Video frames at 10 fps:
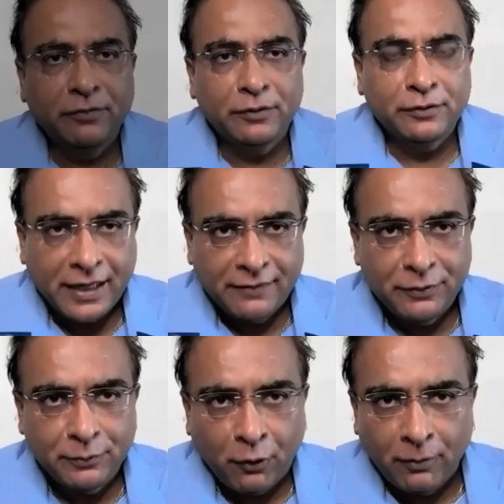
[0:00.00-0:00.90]
to have
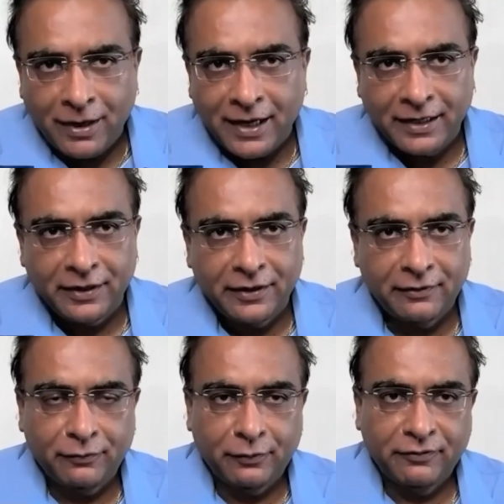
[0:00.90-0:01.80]
you all back here
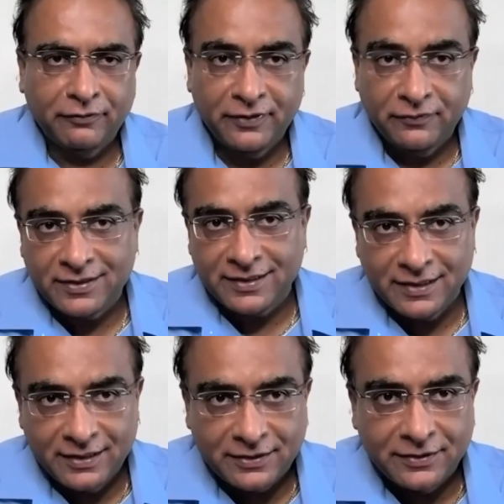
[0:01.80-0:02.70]
for a fifth
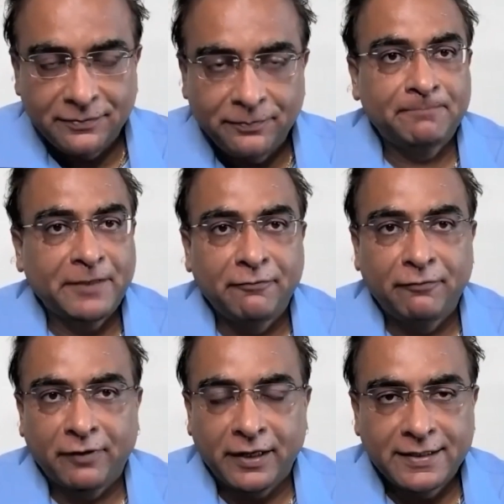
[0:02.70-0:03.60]
season. Time
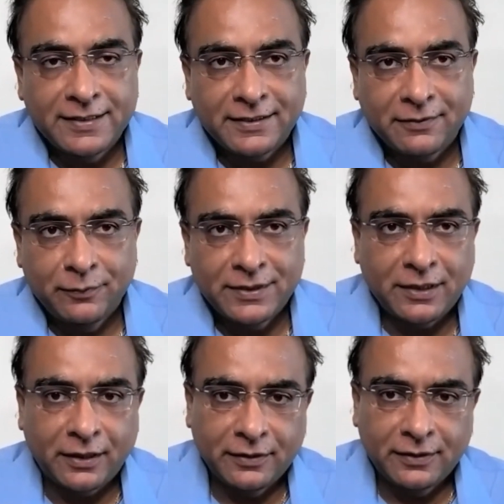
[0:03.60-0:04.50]
flies. We
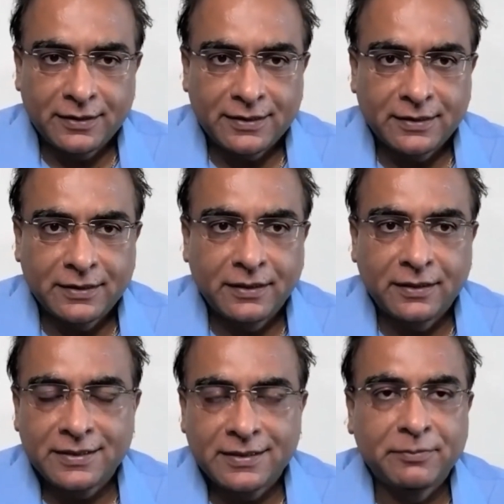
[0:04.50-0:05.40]
started this in
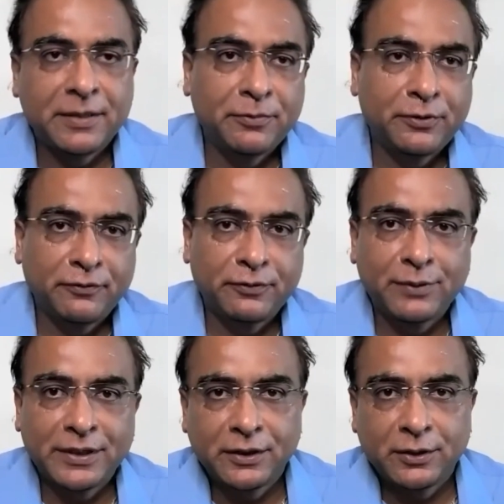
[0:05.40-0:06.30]
September of
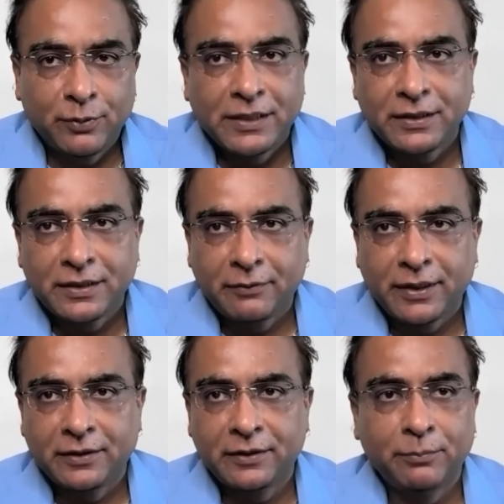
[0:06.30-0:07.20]
2020,
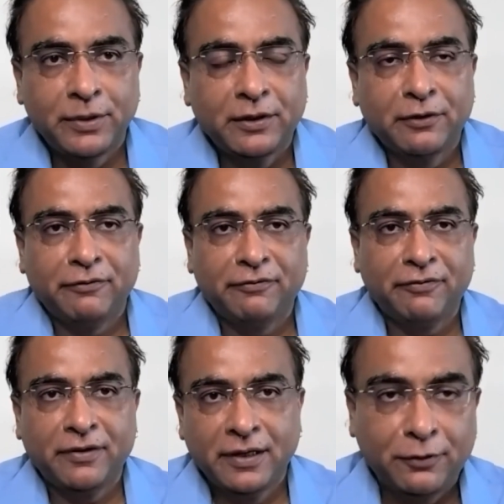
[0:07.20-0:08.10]
right in the middle of
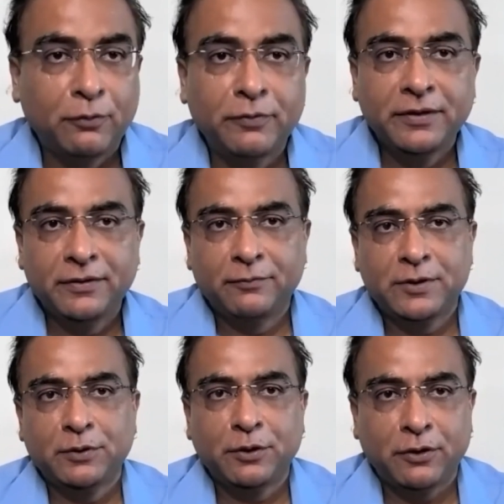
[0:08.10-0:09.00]
COVID, which
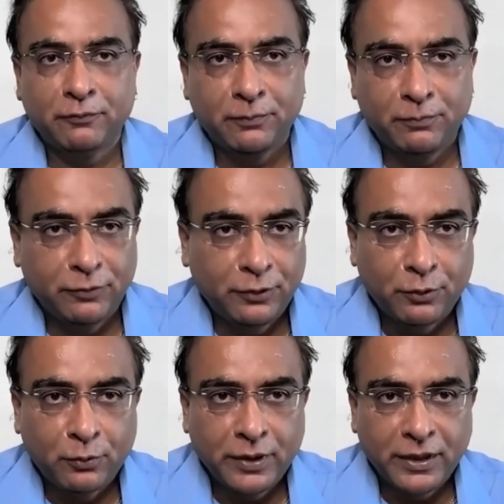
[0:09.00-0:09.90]
we thought we would go
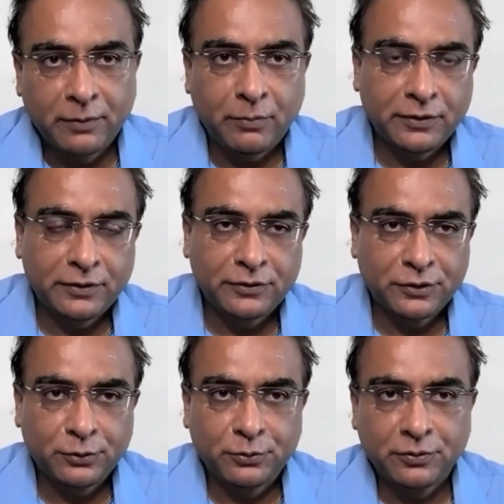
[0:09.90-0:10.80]
away in a month or
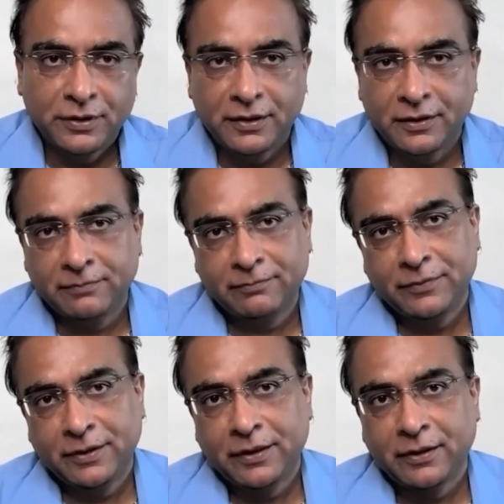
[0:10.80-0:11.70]
two, then
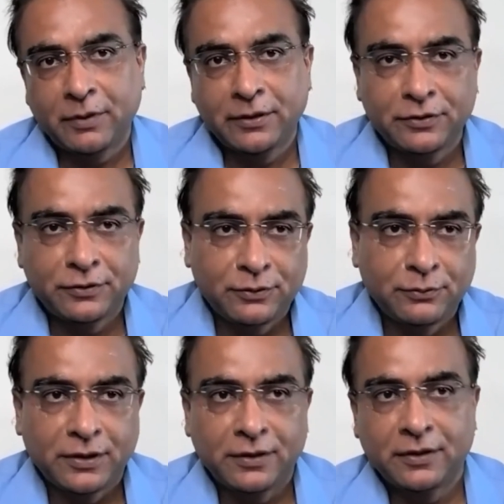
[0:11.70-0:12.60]
another month or two,
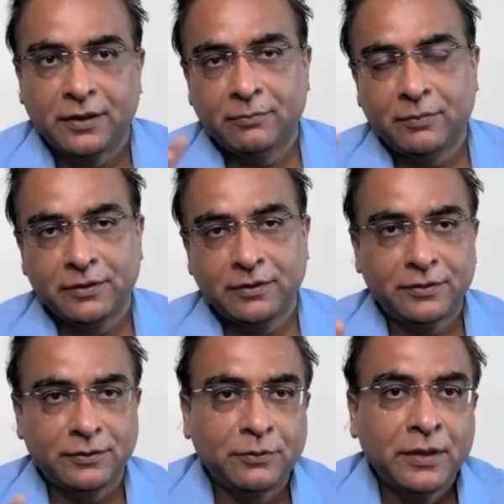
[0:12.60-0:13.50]
then another month or
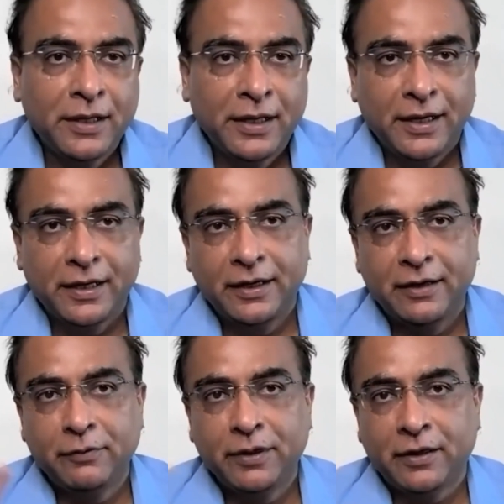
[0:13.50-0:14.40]
two. And
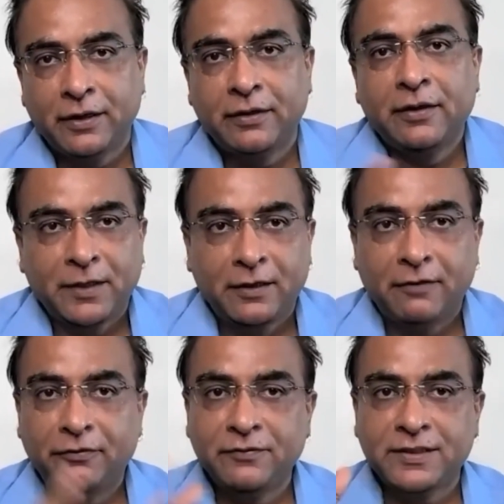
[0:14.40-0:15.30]
here we are in our
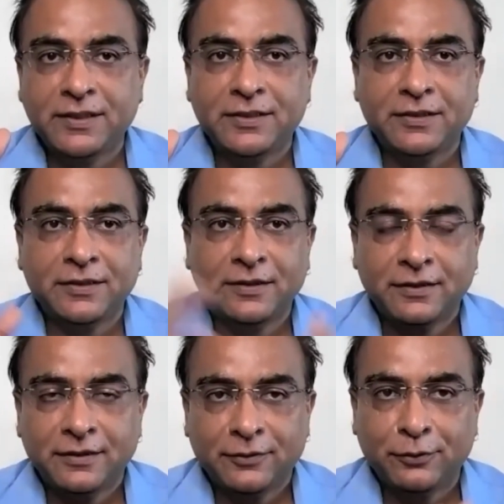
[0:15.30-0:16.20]
fifth season
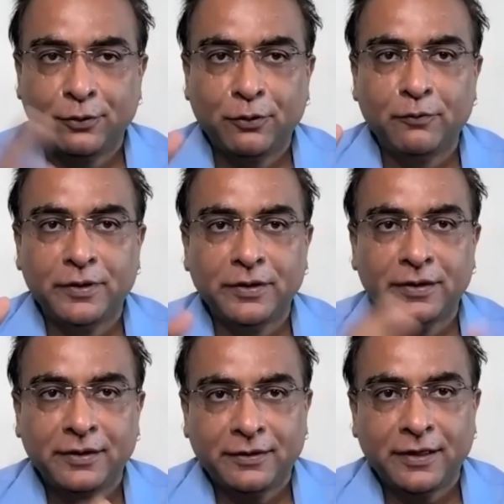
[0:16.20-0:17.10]
through COVID,
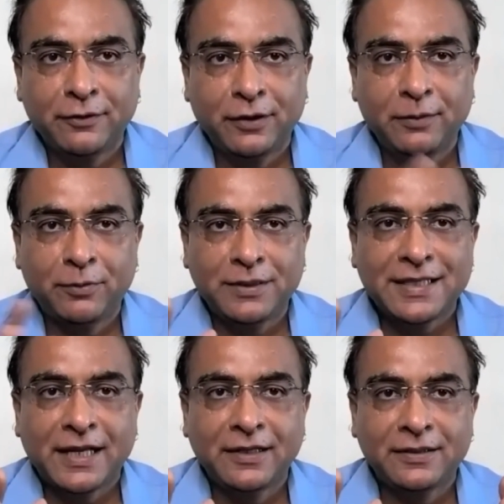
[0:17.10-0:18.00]
trying to keep our
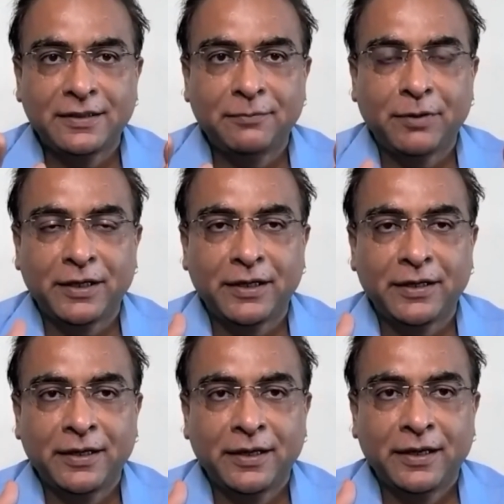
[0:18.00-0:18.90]
sanity by
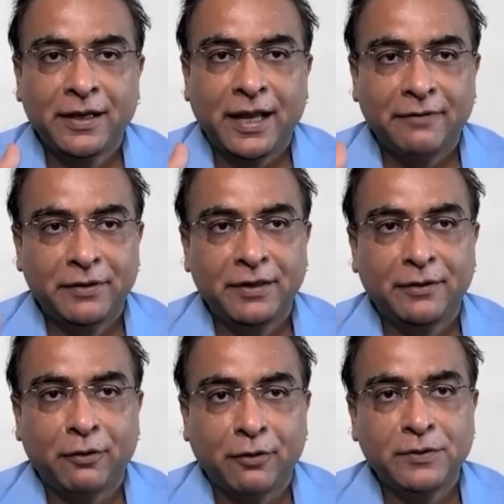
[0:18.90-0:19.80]
having
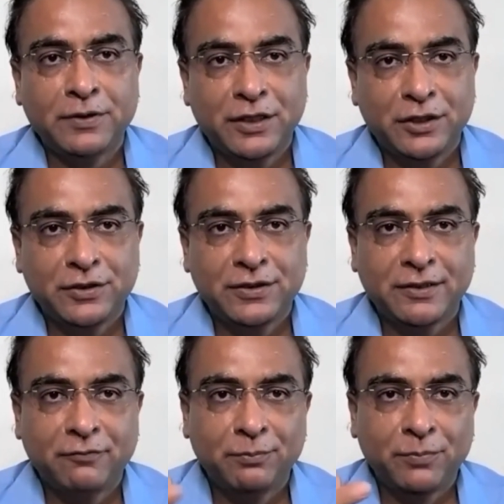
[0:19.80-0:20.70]
conversations
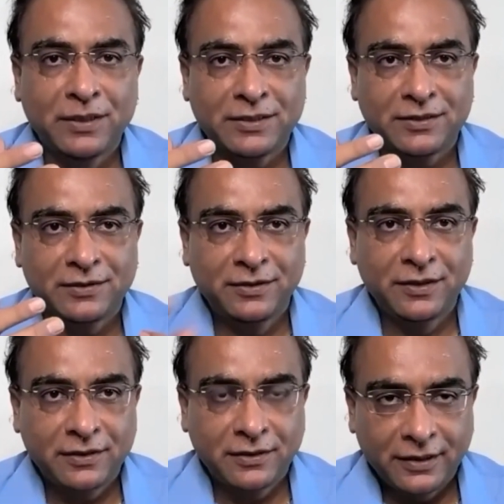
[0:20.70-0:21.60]
that we missed
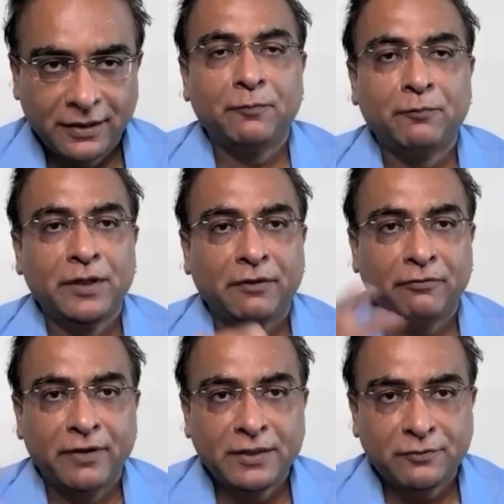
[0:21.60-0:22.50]
dearly with our
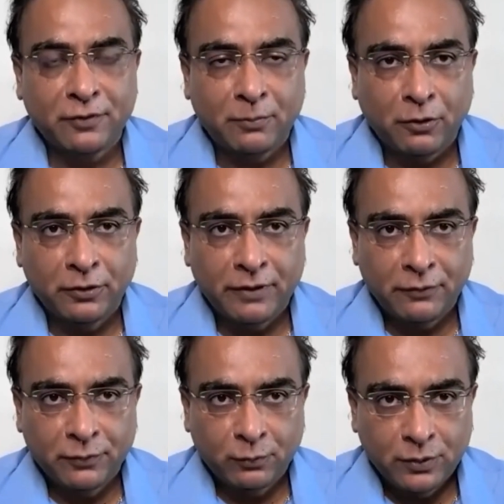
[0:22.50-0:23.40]
friends from all
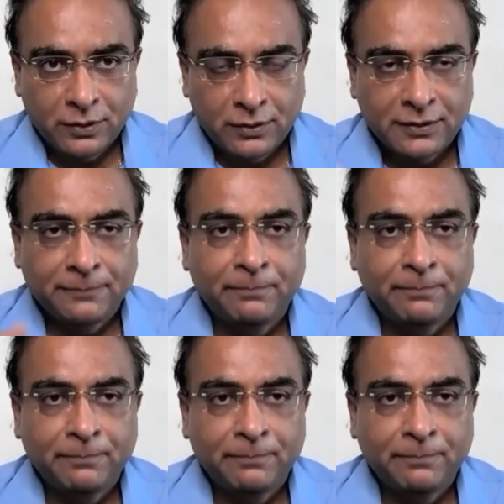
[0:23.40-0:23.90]
around the world